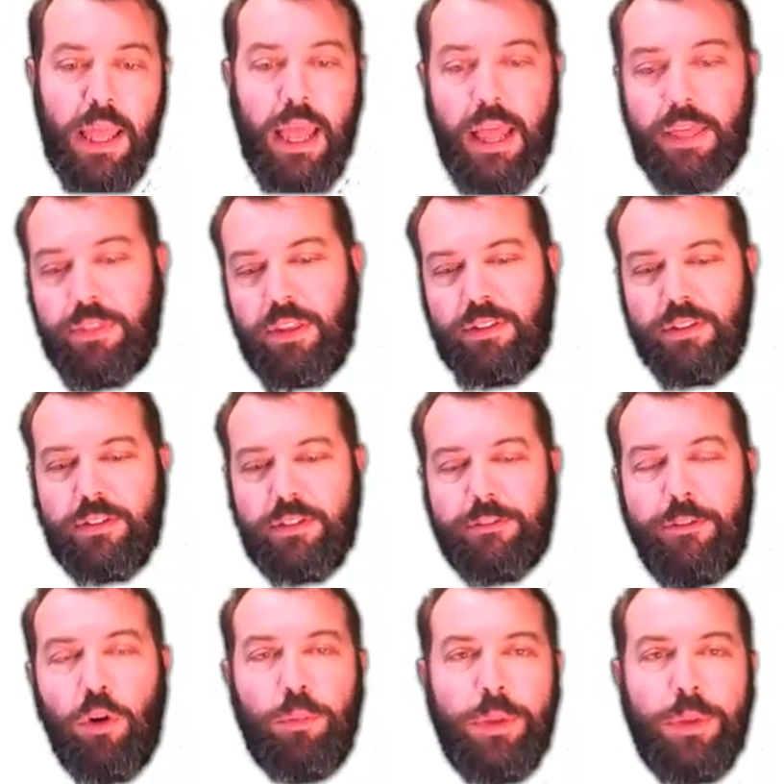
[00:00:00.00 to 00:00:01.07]
And this is the
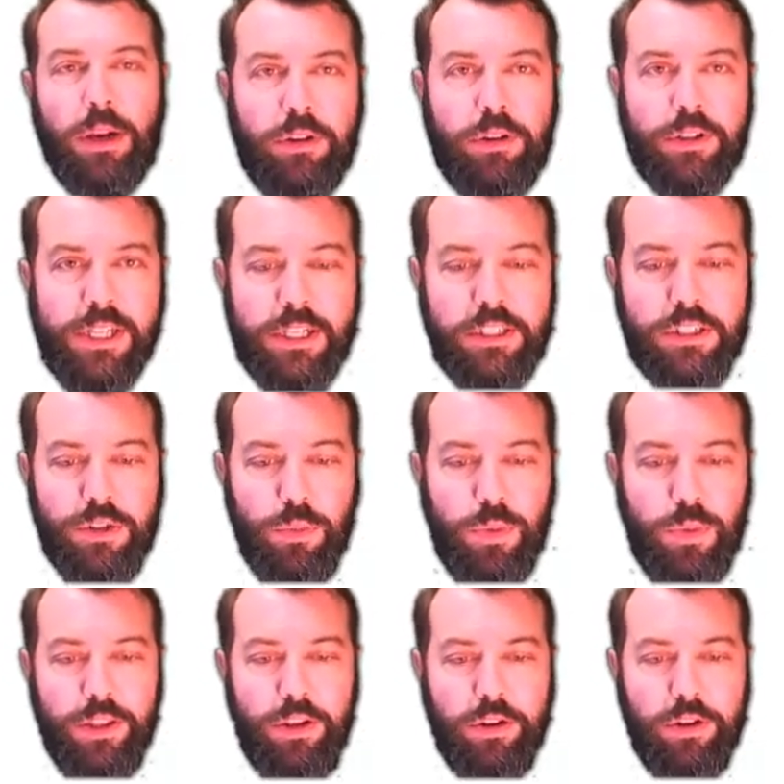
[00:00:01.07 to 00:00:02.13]
formula as such that
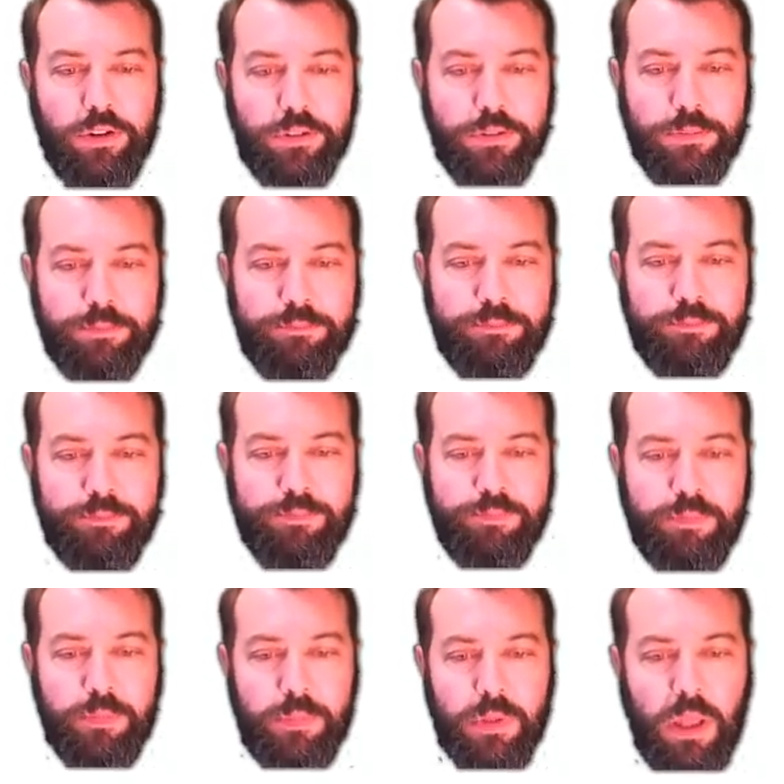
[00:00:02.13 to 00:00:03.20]
we're going to use.
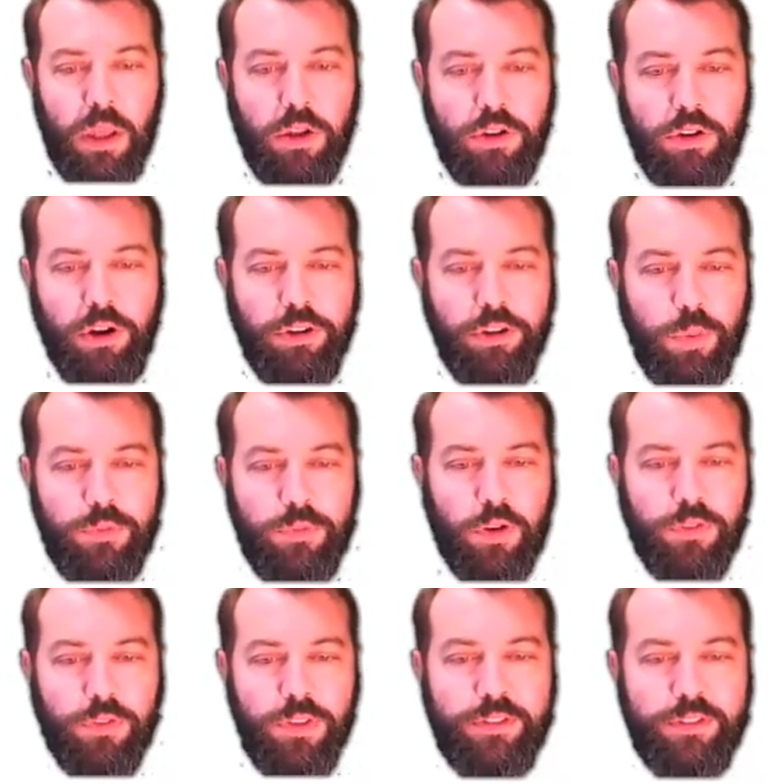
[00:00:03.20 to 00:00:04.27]
Notice we've
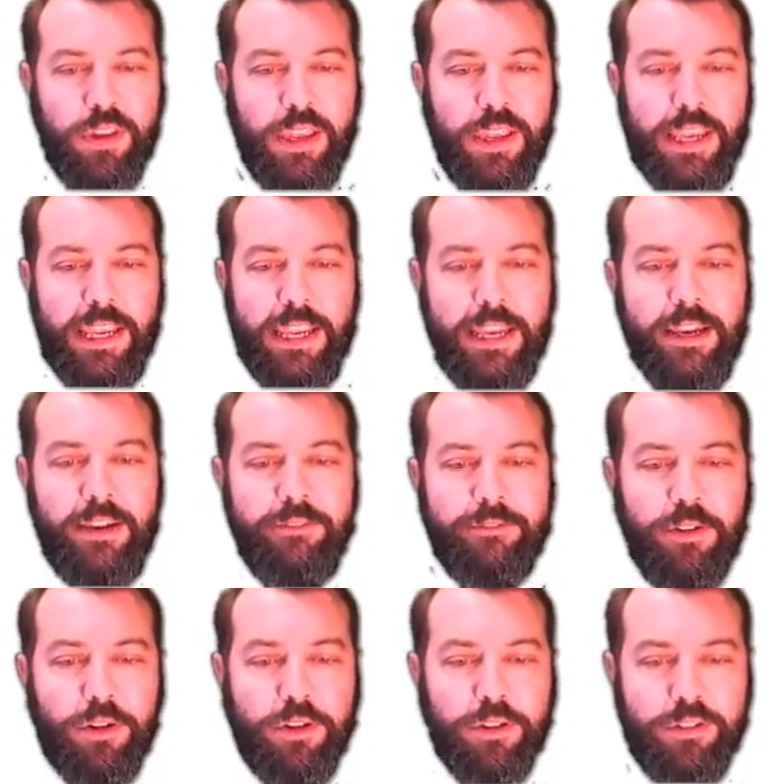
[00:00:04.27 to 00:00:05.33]
got this
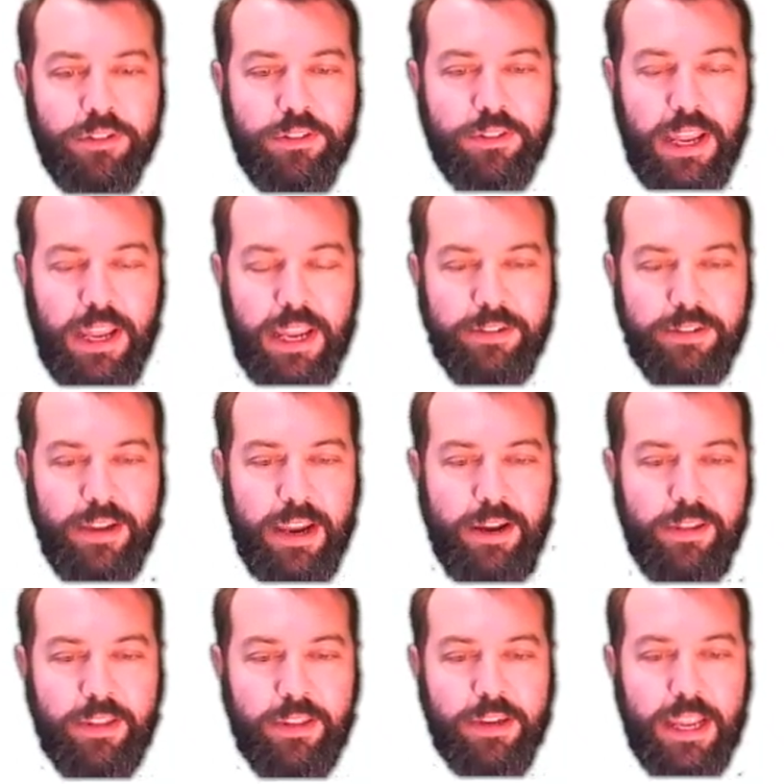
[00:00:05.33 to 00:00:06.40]
inverse tan, tan
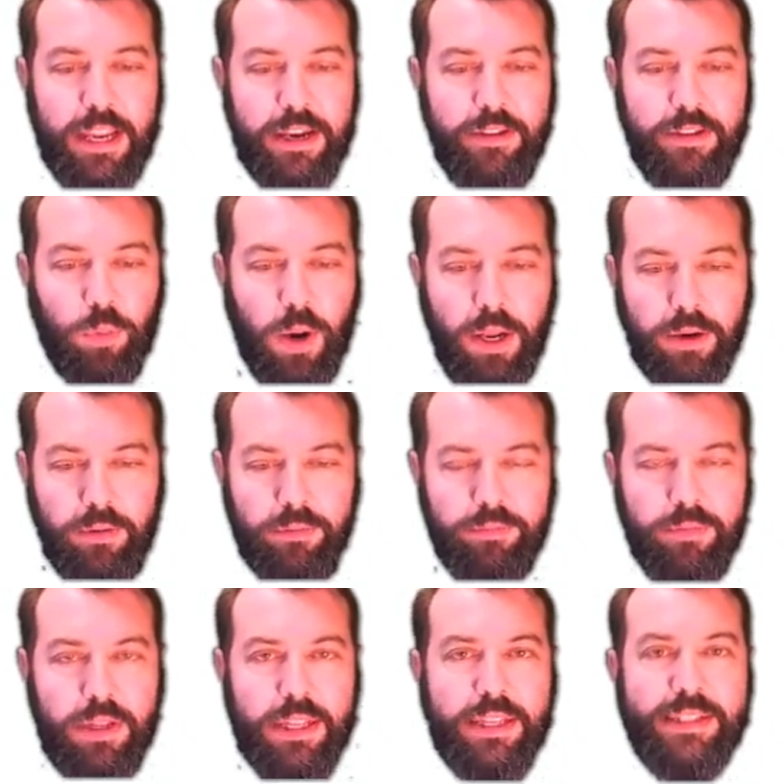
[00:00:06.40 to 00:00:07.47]
to the -1.
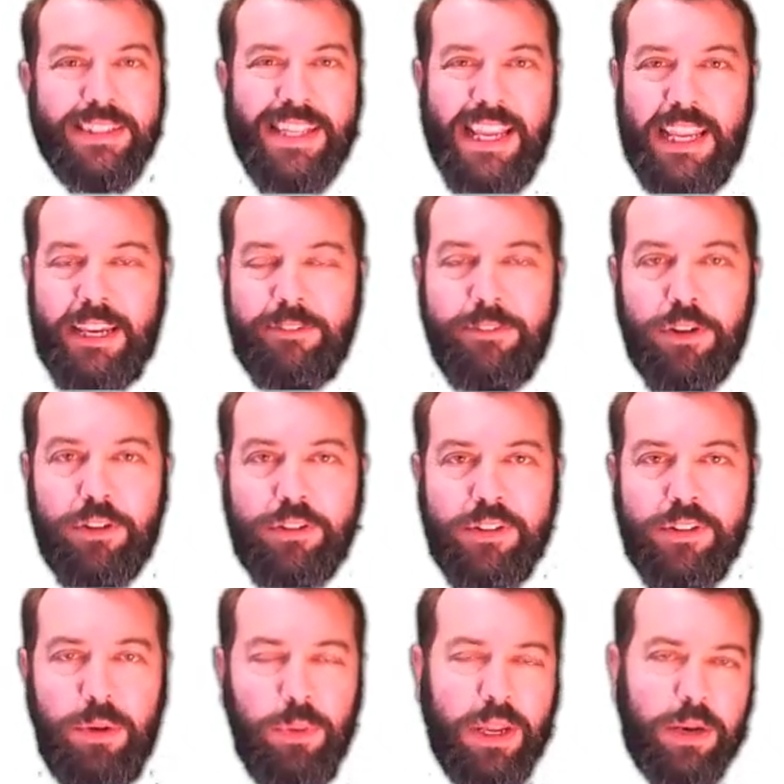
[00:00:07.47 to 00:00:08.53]
Inverse
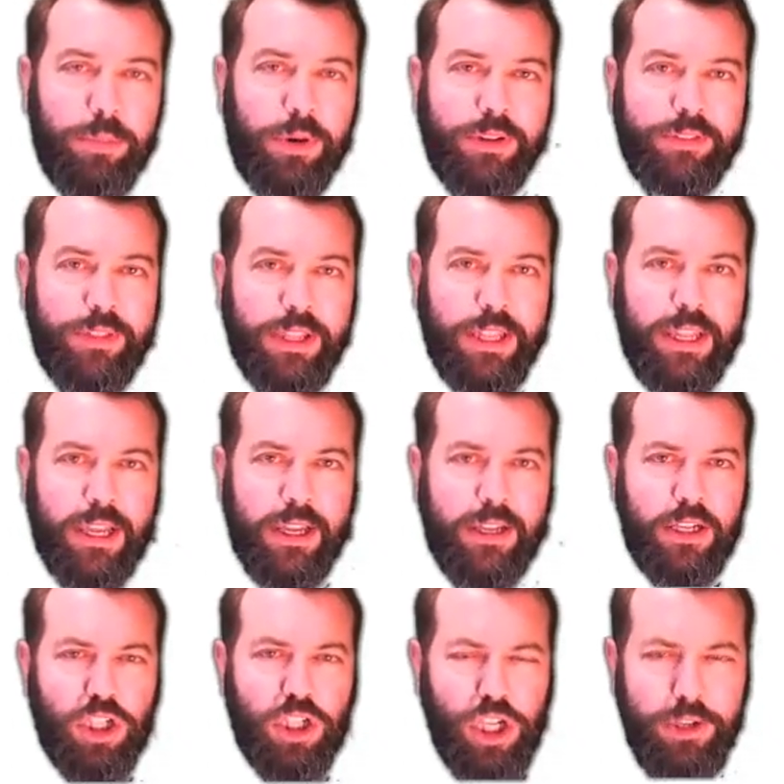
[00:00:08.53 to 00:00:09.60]
tan, we're going to press the
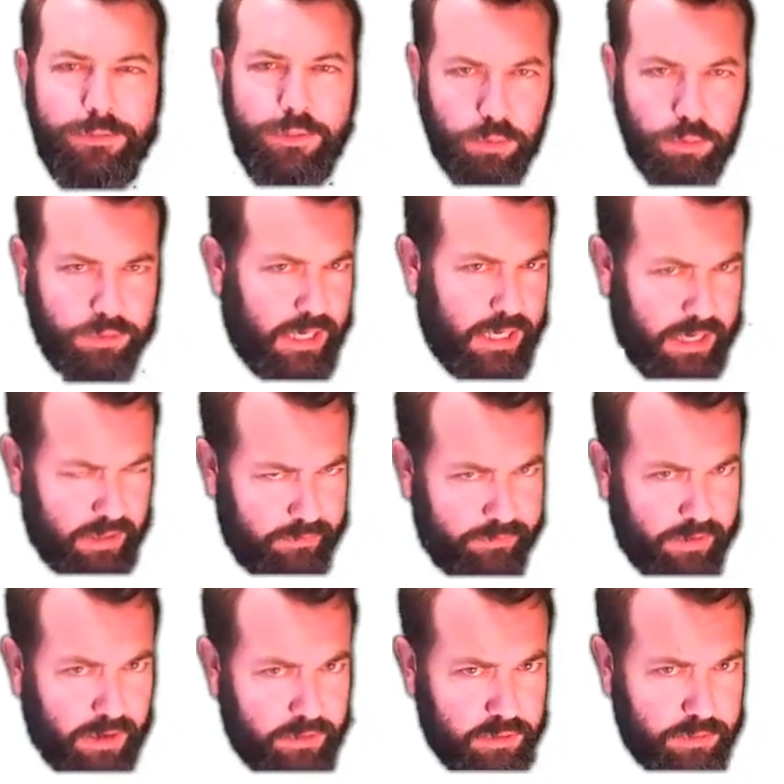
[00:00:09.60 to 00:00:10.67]
shift or second
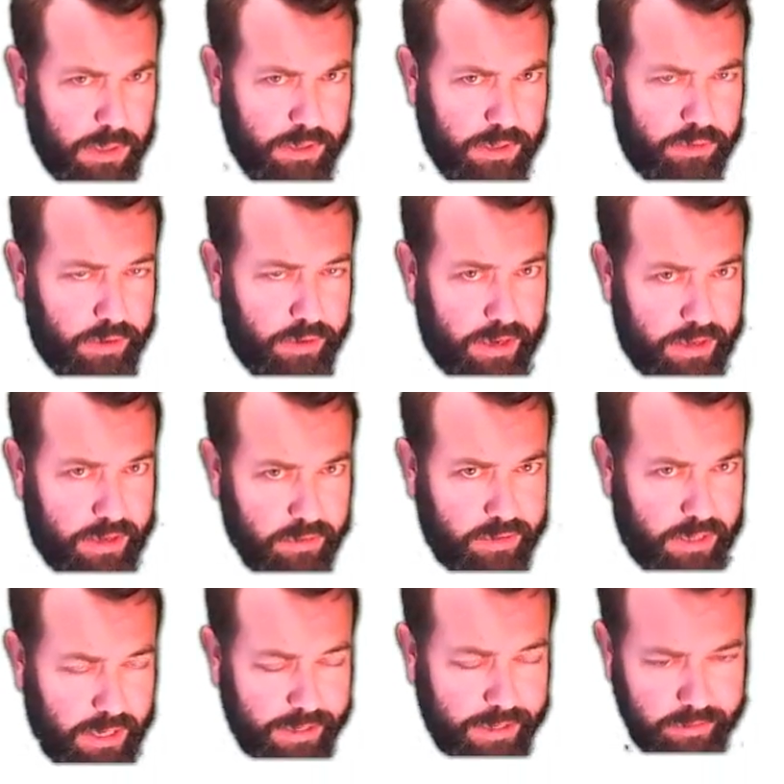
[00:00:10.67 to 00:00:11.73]
function button on our
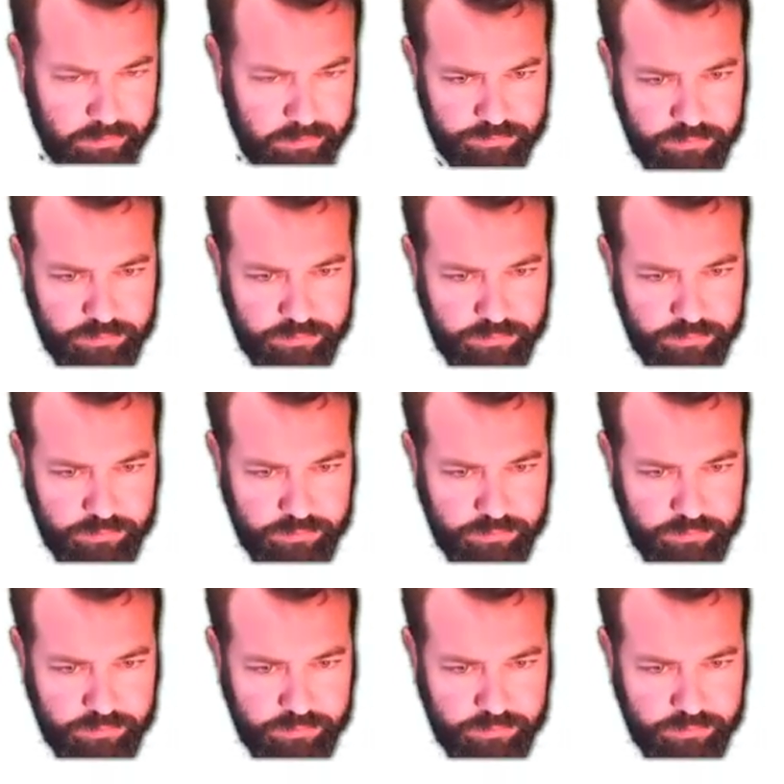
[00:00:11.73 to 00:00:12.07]
calculator.